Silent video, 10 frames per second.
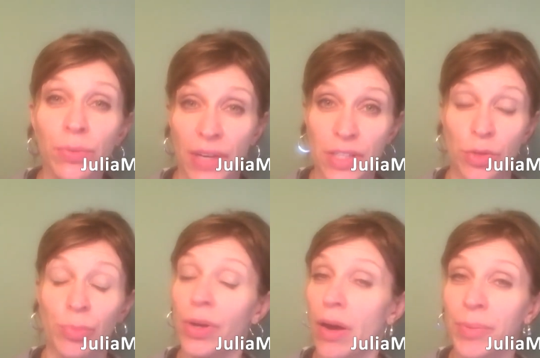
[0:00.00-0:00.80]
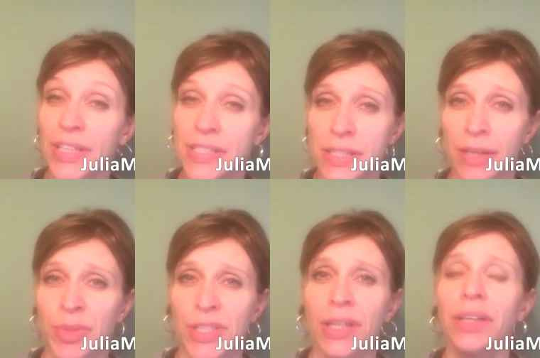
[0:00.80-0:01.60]
rental properties in that
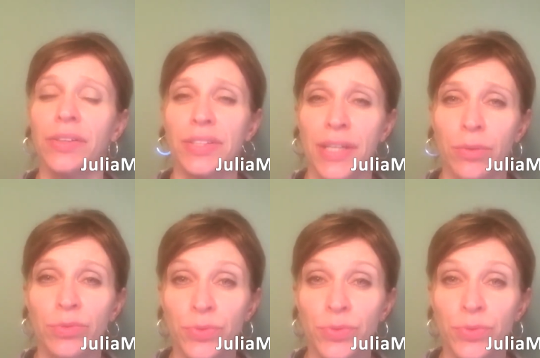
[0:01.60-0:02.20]
particular town.